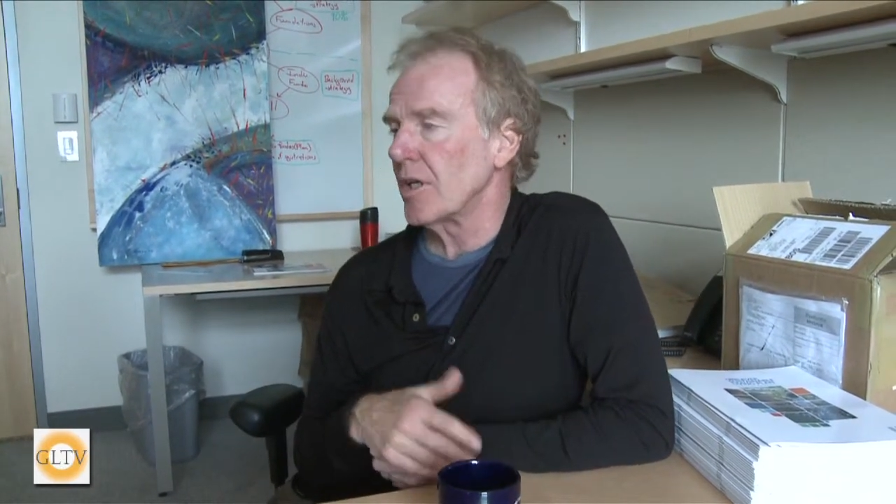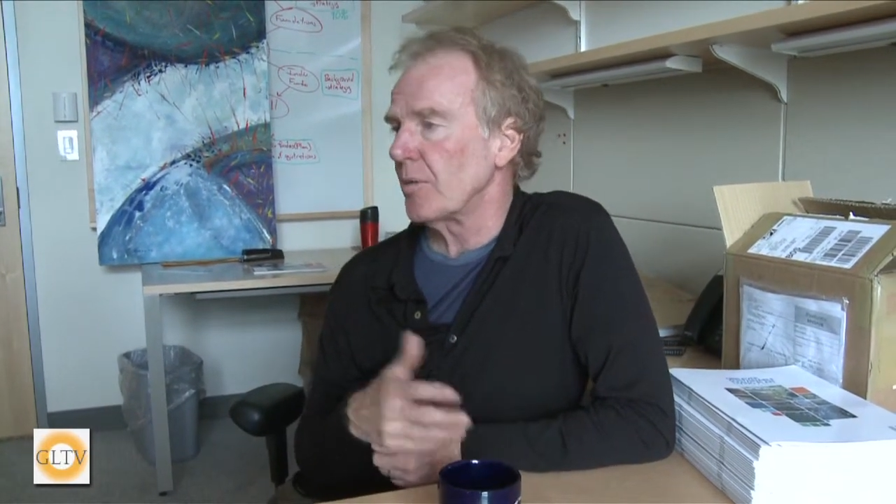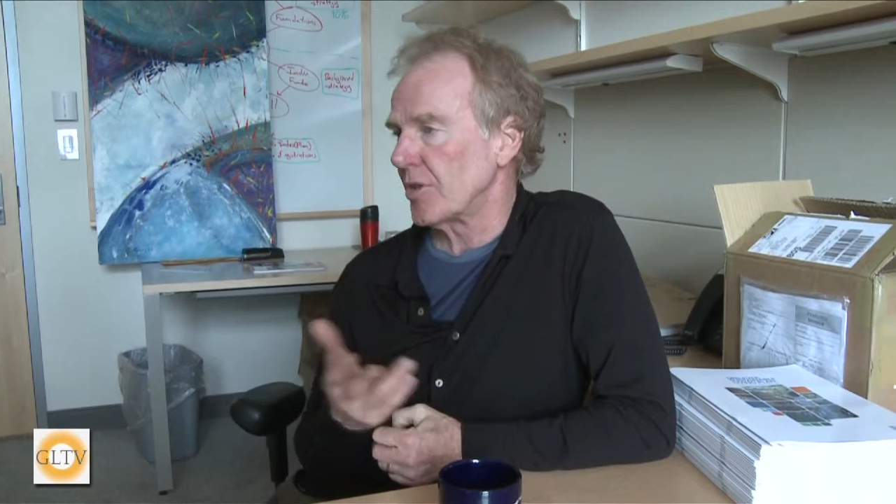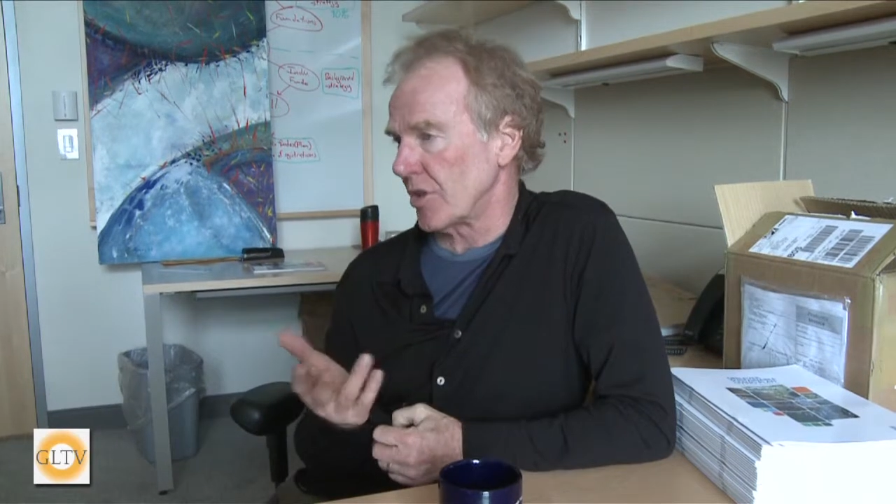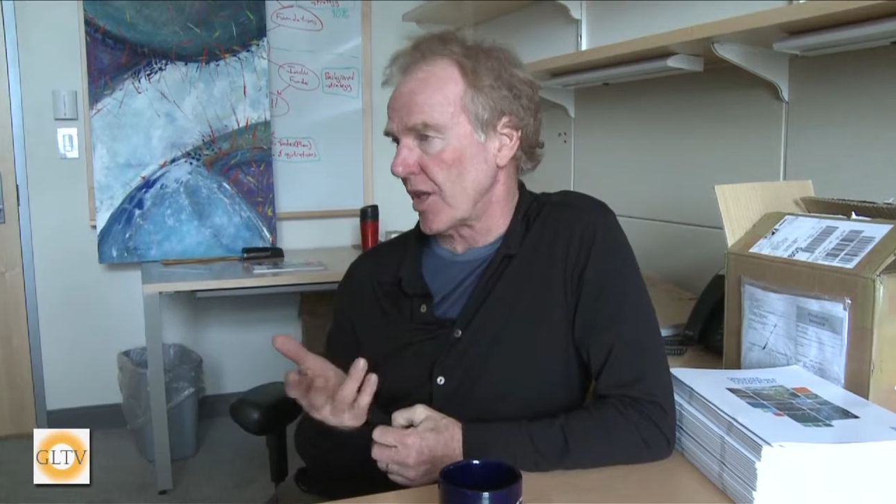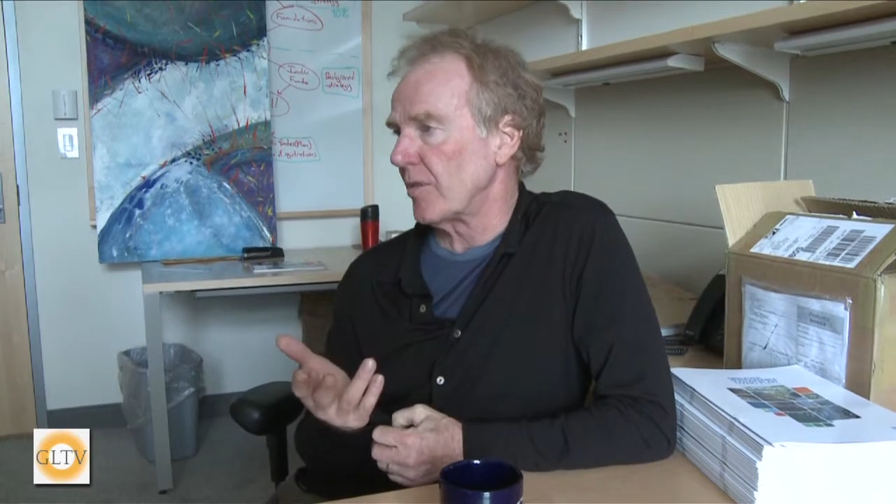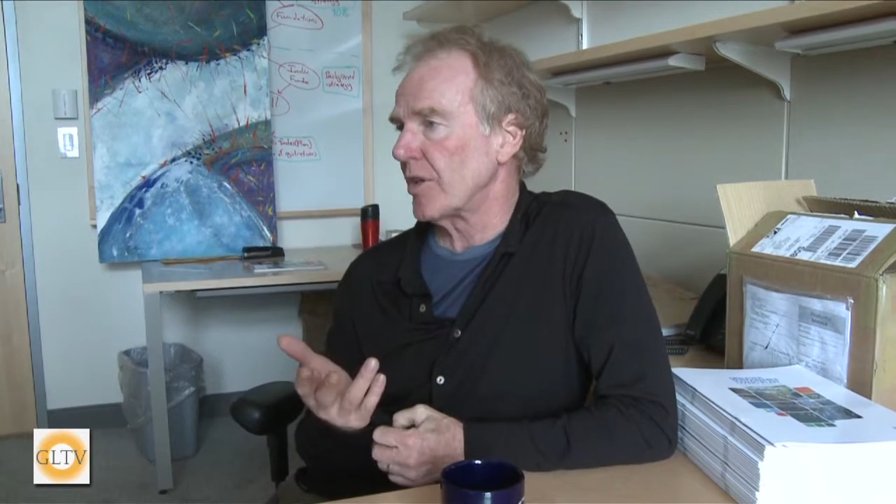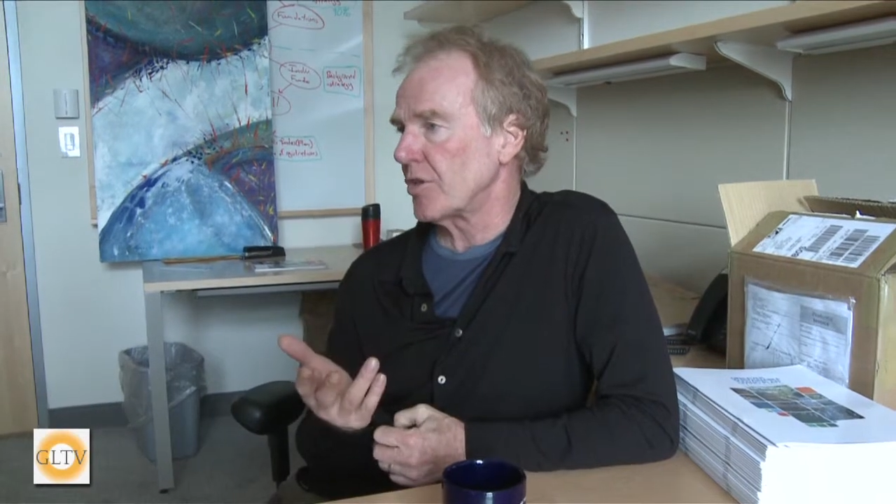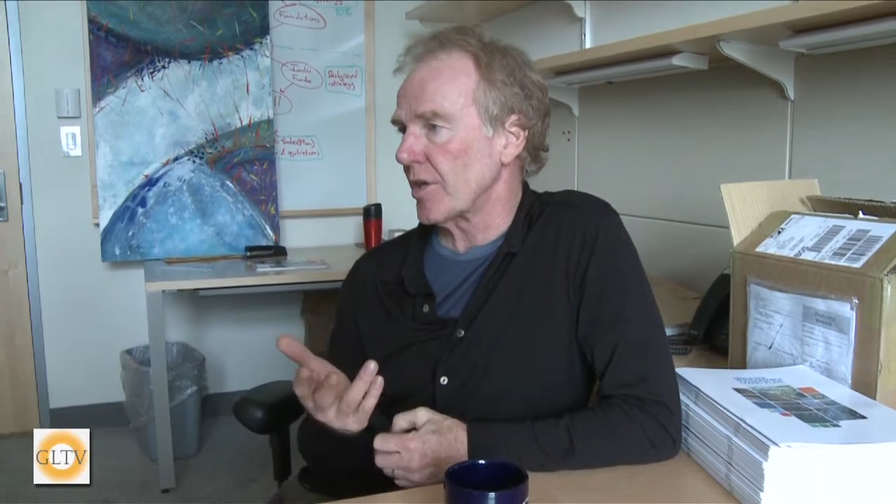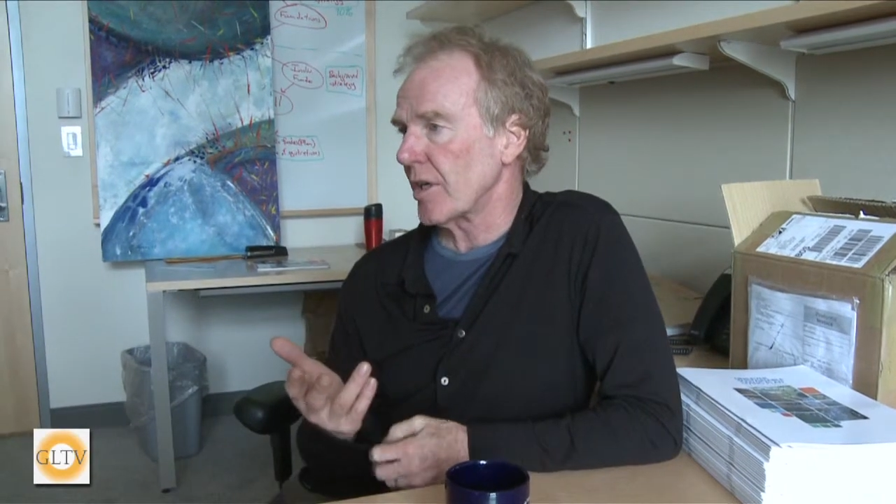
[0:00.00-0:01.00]
And it was a Zen
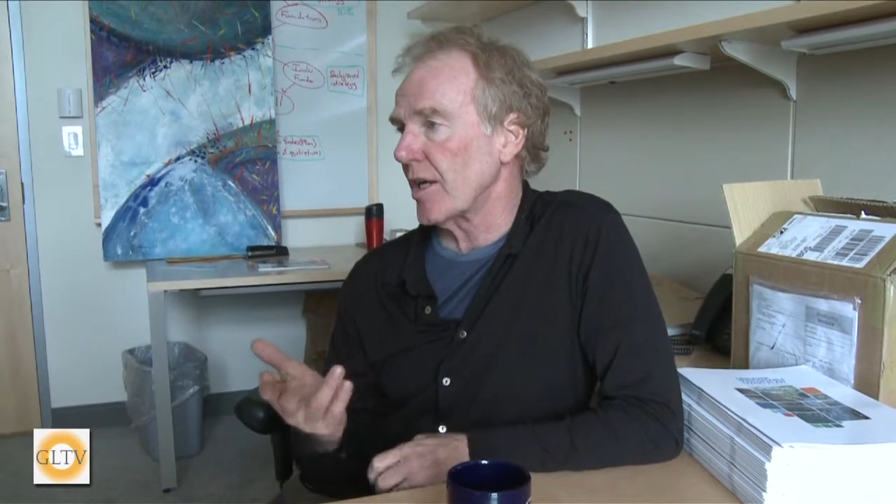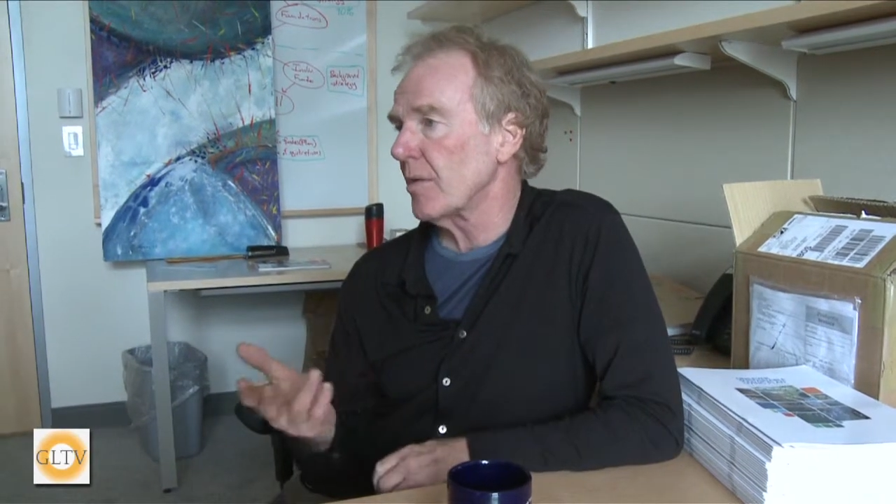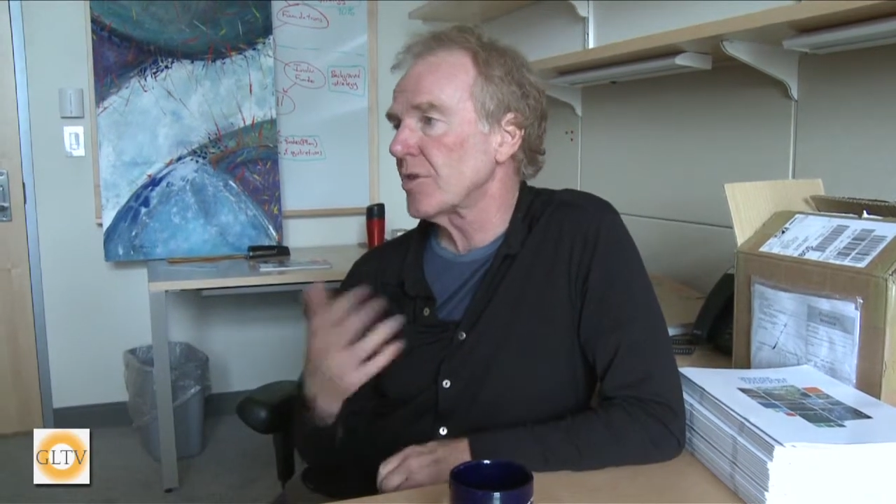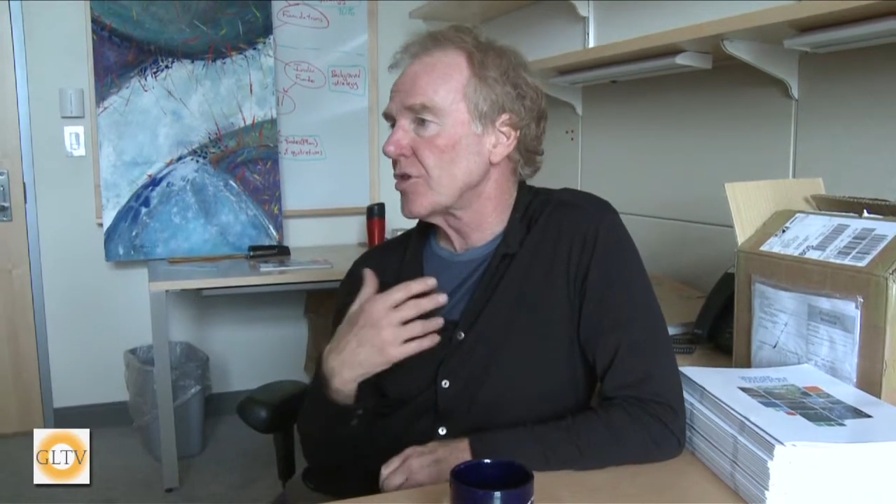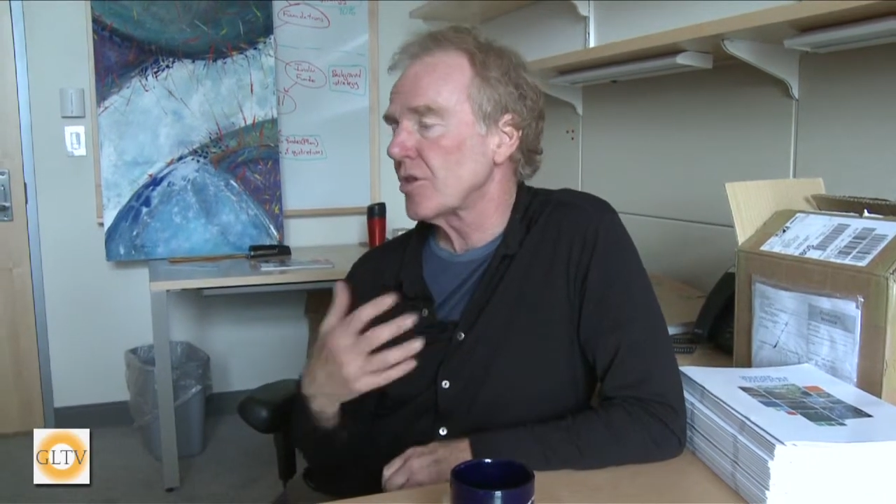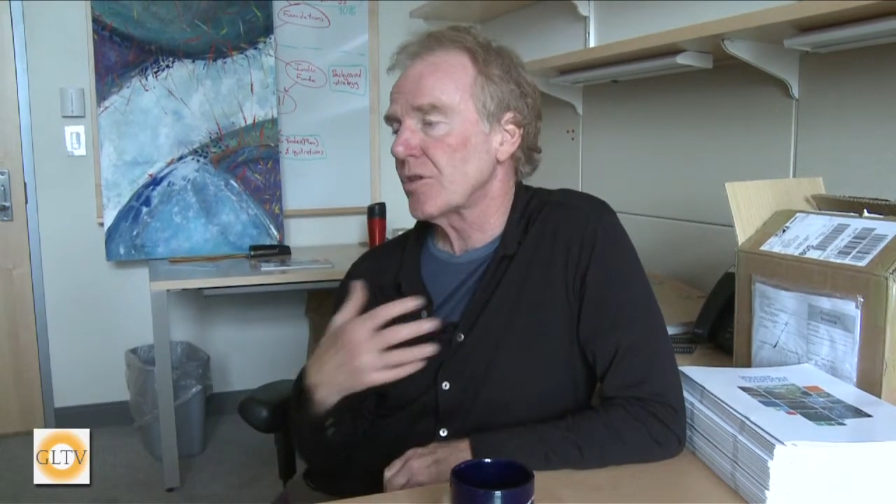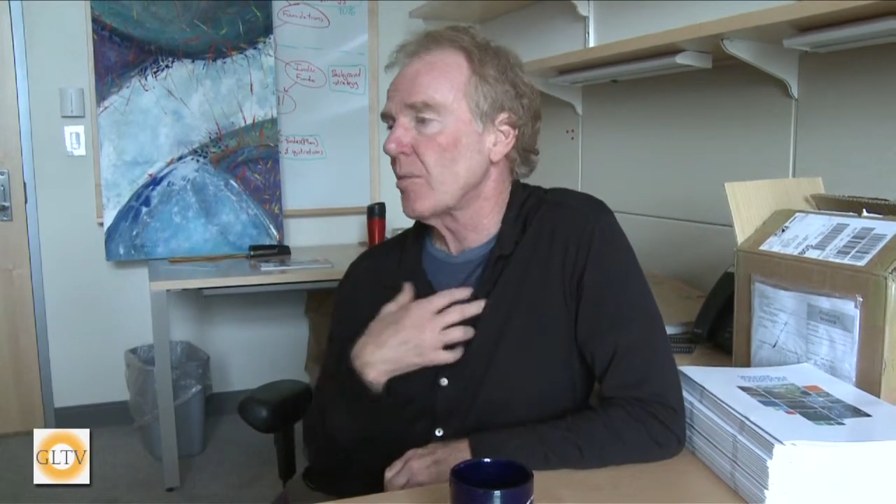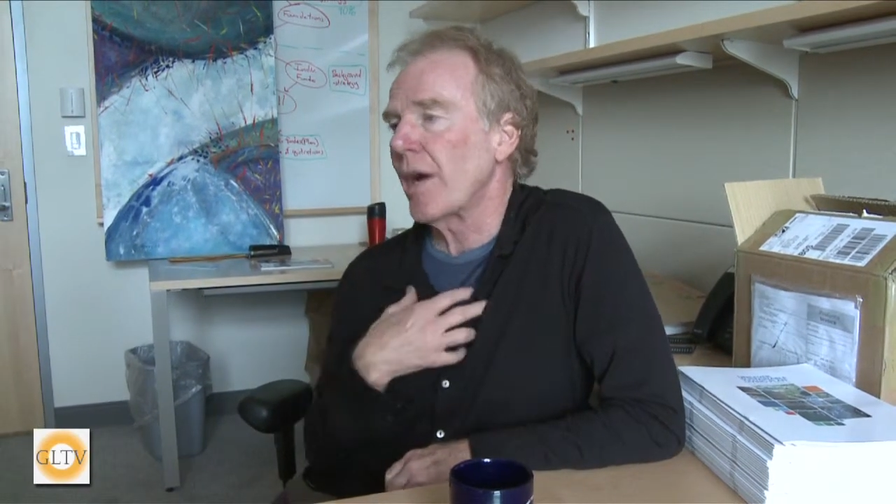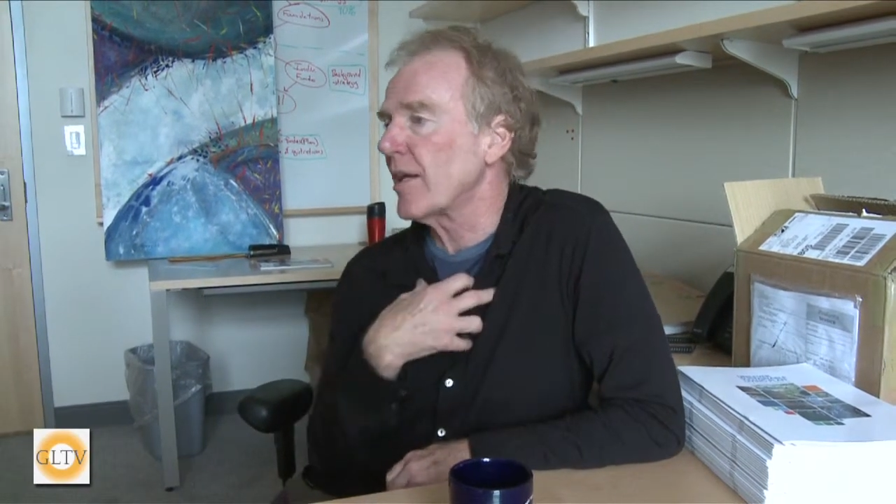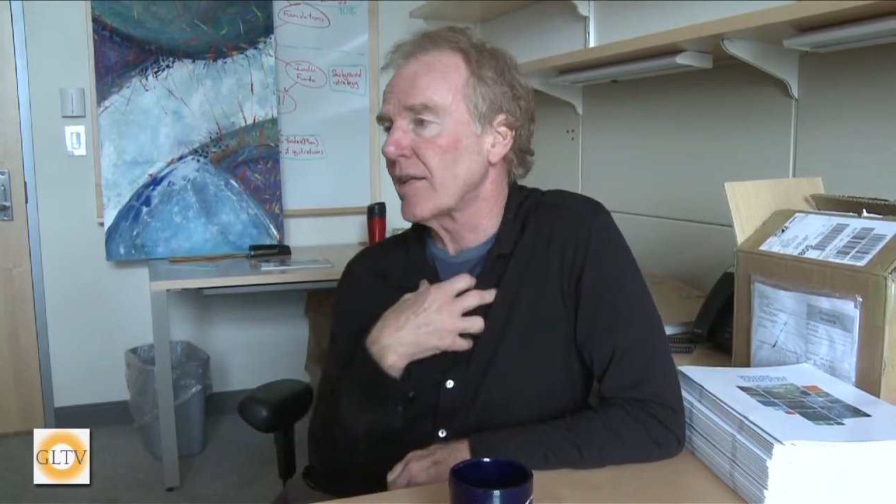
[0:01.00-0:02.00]
retreat. And it was just
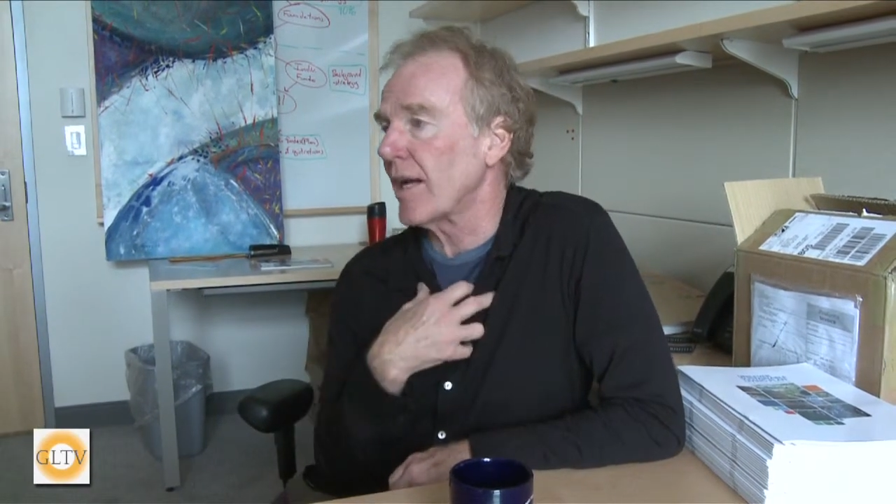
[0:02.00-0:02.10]
the right